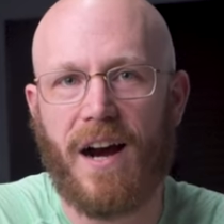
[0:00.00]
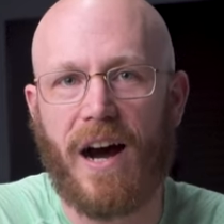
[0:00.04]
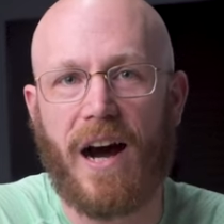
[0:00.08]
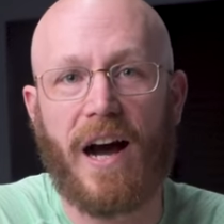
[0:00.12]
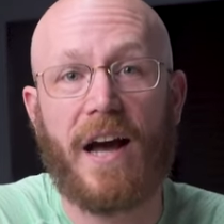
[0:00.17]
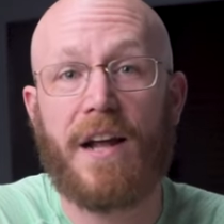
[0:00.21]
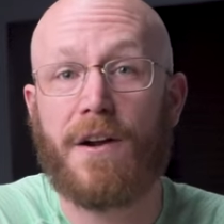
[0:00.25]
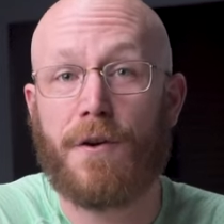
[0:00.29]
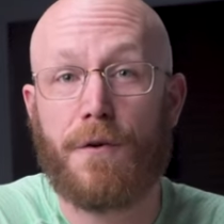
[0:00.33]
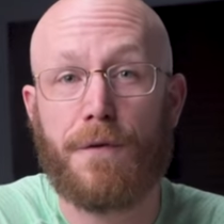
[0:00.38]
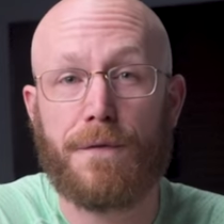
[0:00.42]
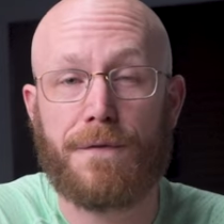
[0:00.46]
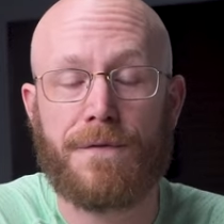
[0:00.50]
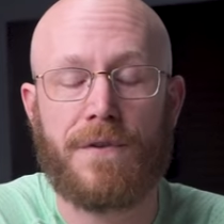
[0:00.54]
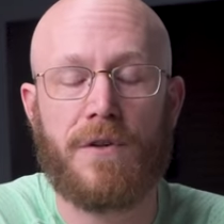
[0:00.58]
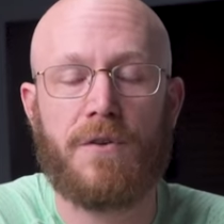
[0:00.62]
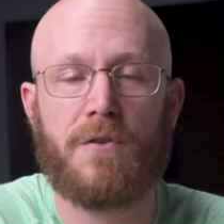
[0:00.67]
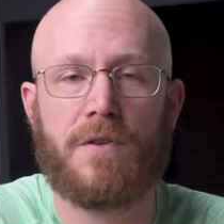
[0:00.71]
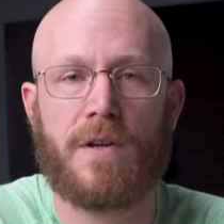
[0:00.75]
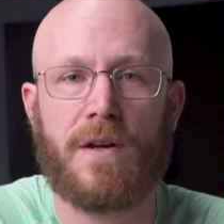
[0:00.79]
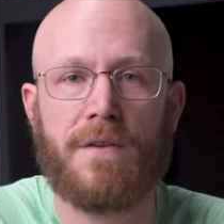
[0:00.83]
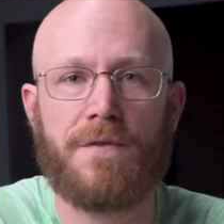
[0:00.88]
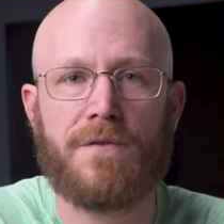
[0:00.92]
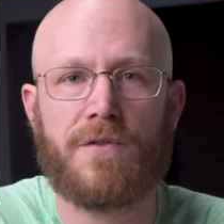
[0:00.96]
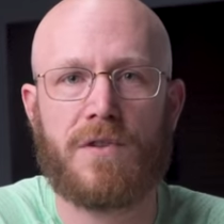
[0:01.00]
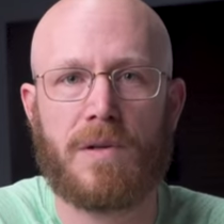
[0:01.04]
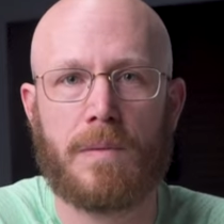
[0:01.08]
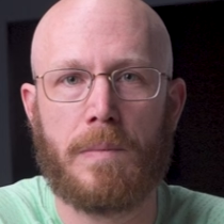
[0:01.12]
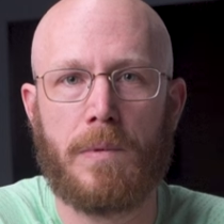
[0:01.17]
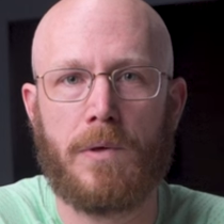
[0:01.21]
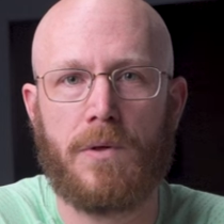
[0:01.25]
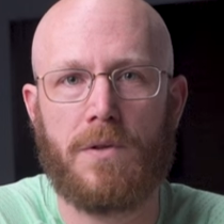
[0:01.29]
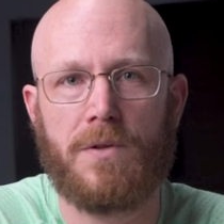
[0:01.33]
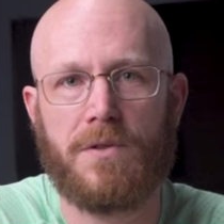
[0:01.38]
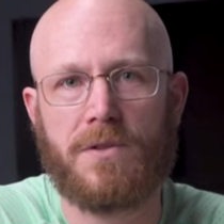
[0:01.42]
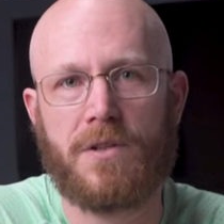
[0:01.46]
I don't feel
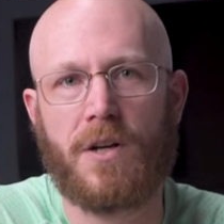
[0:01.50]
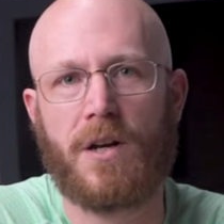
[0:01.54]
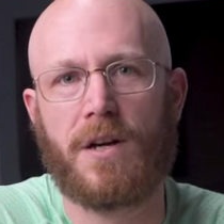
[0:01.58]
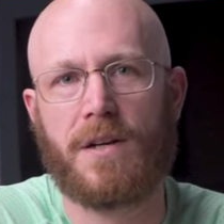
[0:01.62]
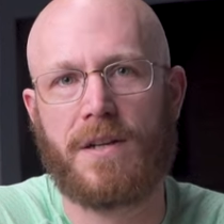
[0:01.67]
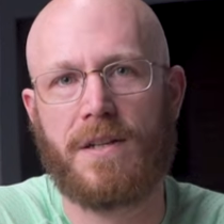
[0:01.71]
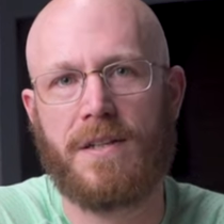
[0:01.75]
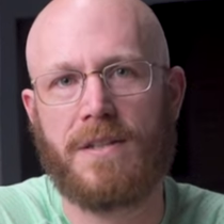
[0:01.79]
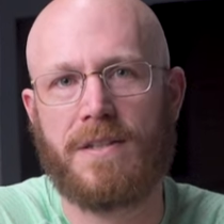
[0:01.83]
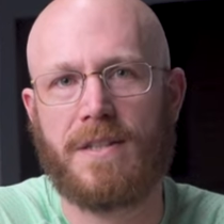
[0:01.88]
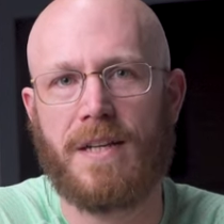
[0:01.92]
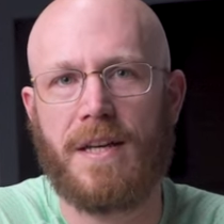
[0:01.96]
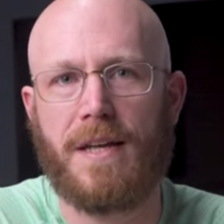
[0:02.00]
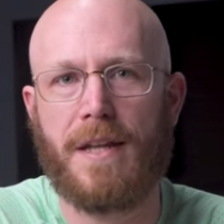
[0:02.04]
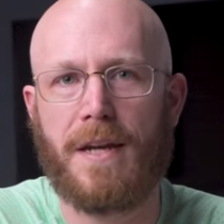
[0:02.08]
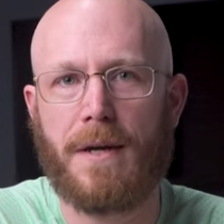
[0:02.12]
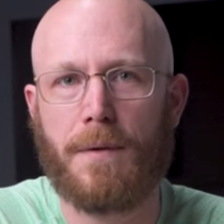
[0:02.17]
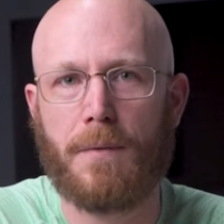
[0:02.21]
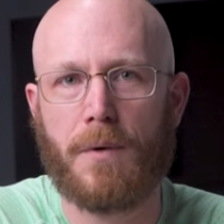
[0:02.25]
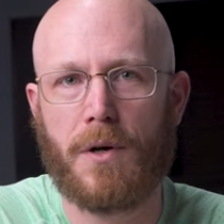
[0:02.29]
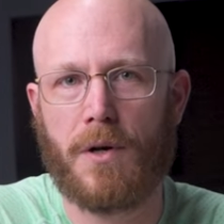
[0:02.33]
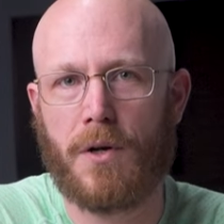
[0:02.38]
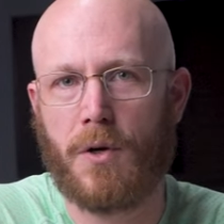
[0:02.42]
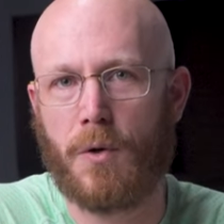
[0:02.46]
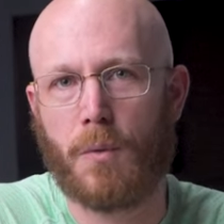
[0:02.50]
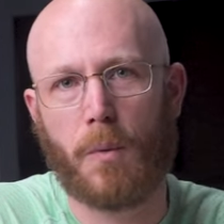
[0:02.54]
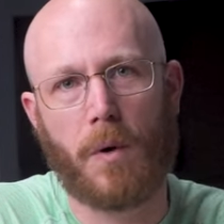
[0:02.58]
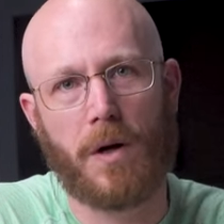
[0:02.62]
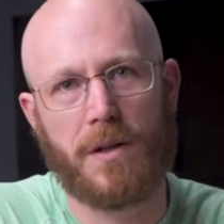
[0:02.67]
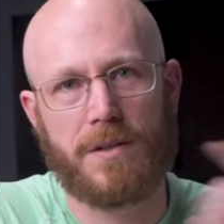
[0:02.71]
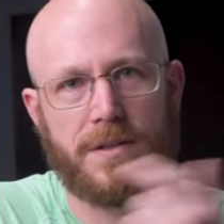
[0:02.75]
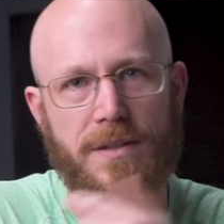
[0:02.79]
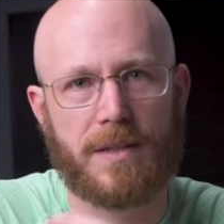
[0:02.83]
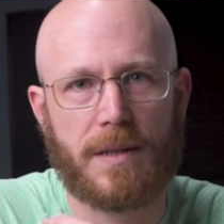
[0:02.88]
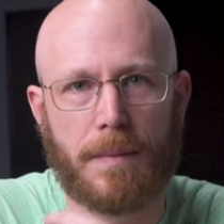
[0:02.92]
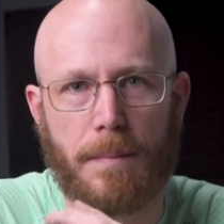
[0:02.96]
comfortable talking to anyone who
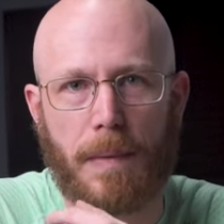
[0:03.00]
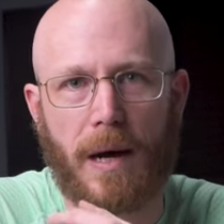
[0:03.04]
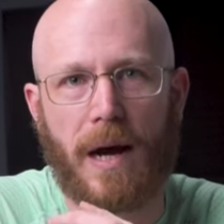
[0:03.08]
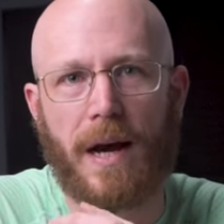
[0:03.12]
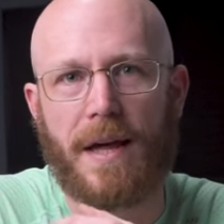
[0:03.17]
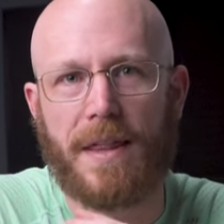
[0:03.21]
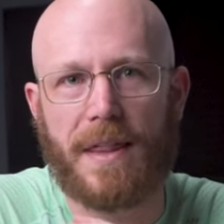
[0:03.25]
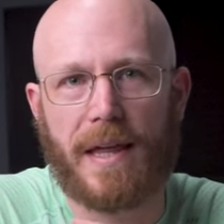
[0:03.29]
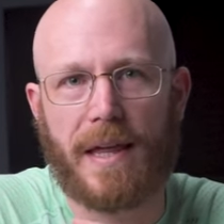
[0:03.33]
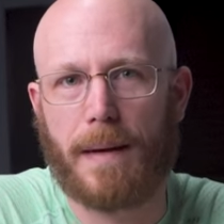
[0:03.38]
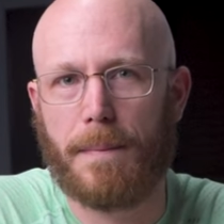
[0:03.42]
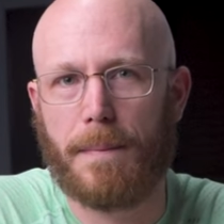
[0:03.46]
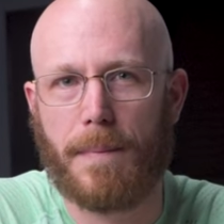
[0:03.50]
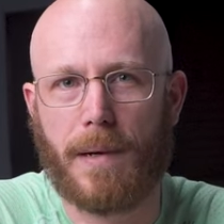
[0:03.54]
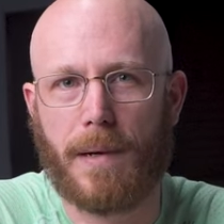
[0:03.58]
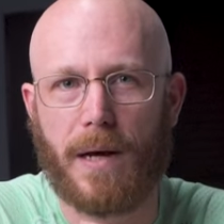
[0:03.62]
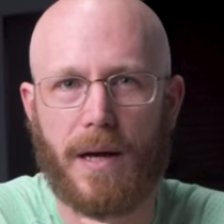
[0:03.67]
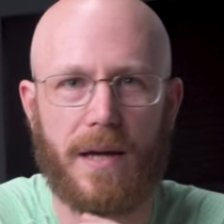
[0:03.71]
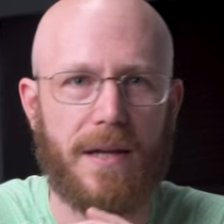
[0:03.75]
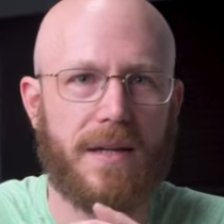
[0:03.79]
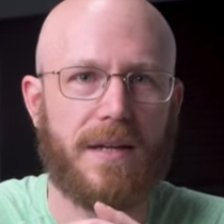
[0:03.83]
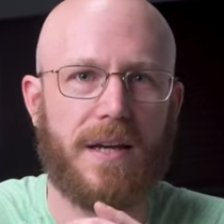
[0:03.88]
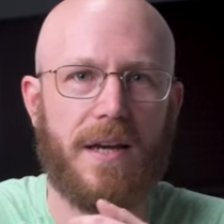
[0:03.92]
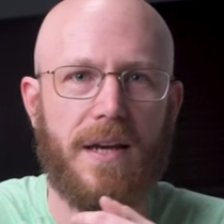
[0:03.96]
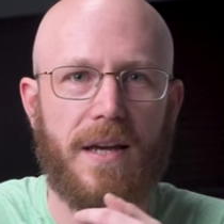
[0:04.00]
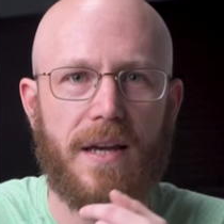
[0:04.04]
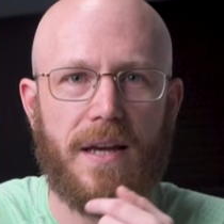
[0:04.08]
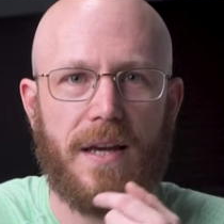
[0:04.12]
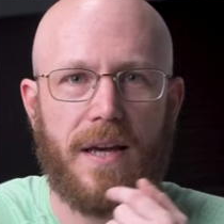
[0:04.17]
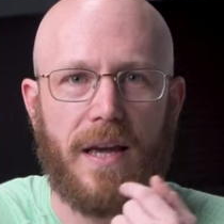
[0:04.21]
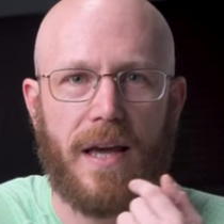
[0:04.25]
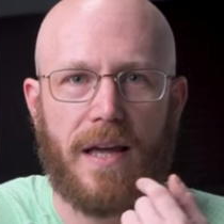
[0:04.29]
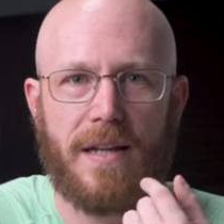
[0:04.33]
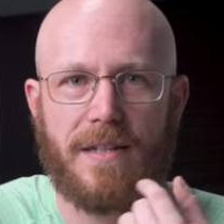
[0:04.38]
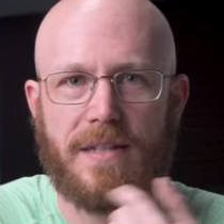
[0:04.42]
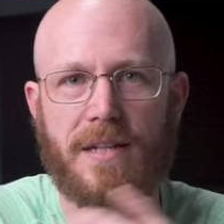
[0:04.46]
wants to buy that bike
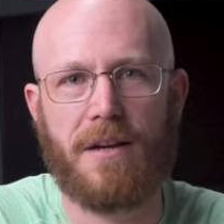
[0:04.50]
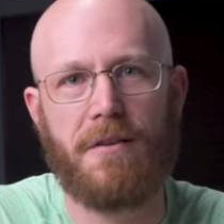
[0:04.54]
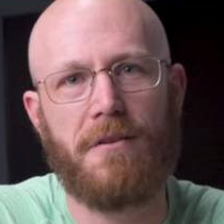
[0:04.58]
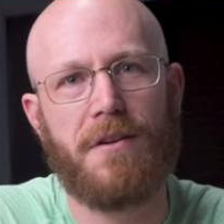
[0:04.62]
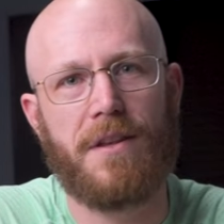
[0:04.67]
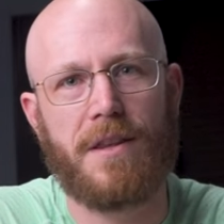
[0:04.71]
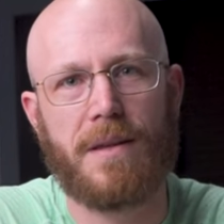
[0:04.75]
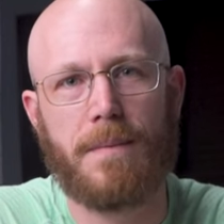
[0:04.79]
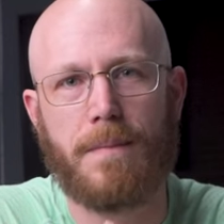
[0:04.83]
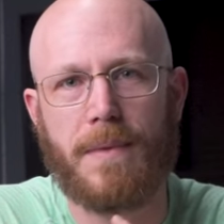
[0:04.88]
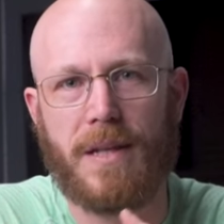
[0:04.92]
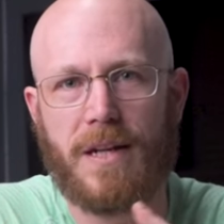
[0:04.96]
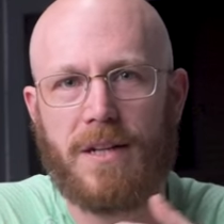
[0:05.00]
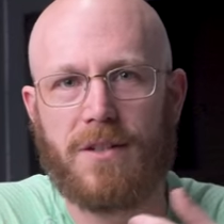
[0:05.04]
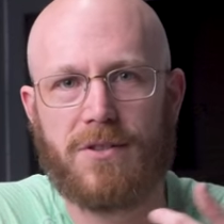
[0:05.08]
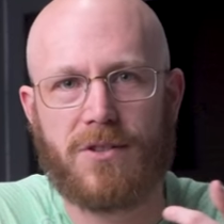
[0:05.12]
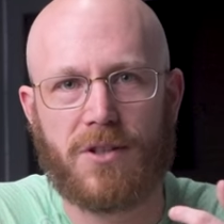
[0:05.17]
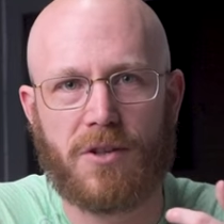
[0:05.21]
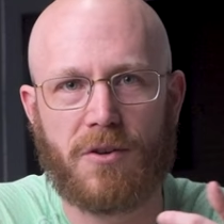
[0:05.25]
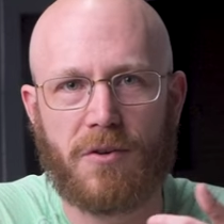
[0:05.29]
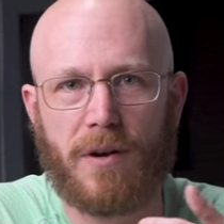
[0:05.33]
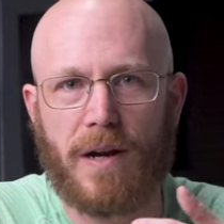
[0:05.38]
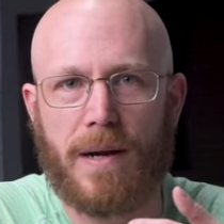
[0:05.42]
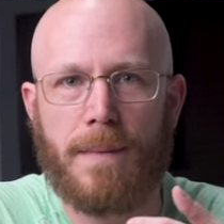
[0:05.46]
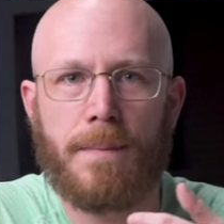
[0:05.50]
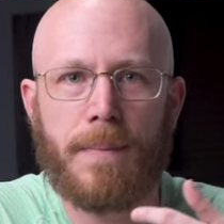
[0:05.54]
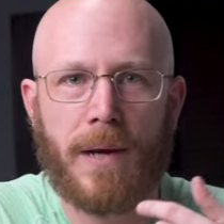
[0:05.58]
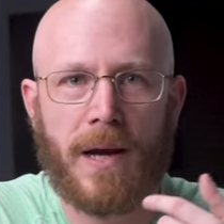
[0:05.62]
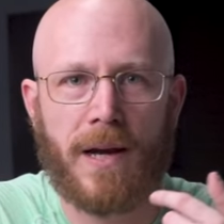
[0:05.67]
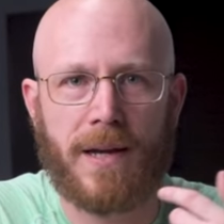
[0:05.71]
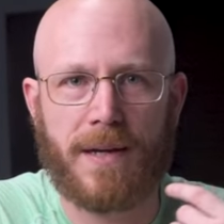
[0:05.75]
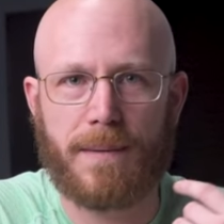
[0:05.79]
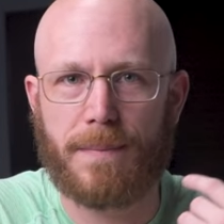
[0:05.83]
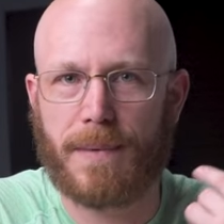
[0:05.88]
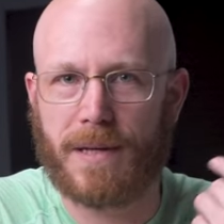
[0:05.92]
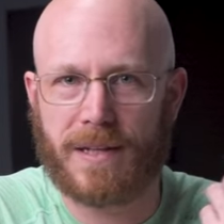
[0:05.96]
and telling them that it's a great
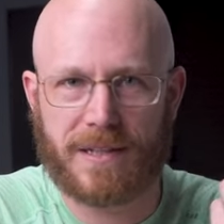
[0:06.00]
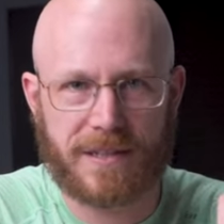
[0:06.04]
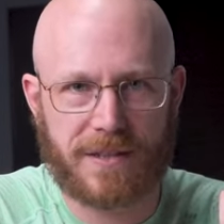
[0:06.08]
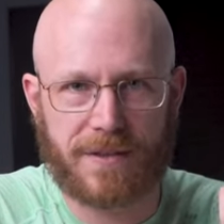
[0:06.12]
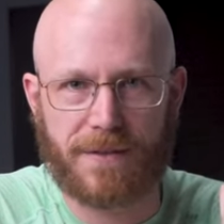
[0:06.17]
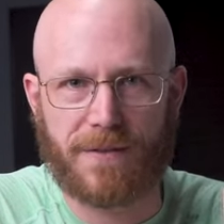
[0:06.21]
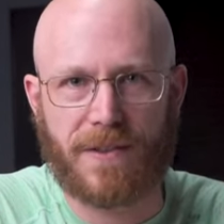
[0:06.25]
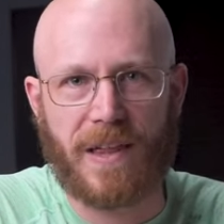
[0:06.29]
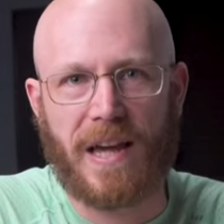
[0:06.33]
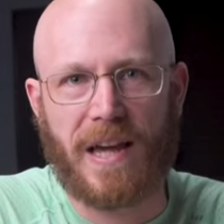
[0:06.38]
bike, because if